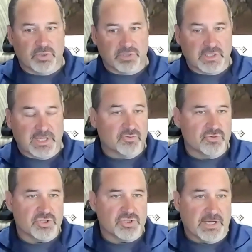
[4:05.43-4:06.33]
putting
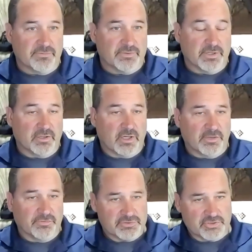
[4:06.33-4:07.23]
nitrogen out there
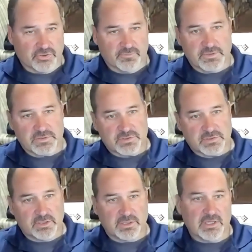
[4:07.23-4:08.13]
on the
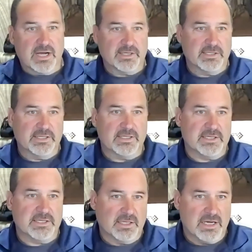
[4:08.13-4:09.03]
surface and not
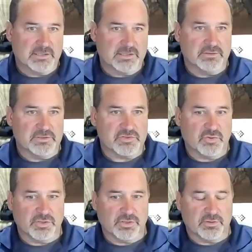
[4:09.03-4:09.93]
getting it locked in the
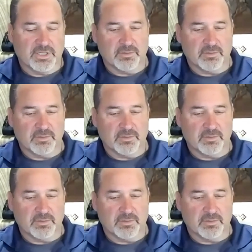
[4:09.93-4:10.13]
soil.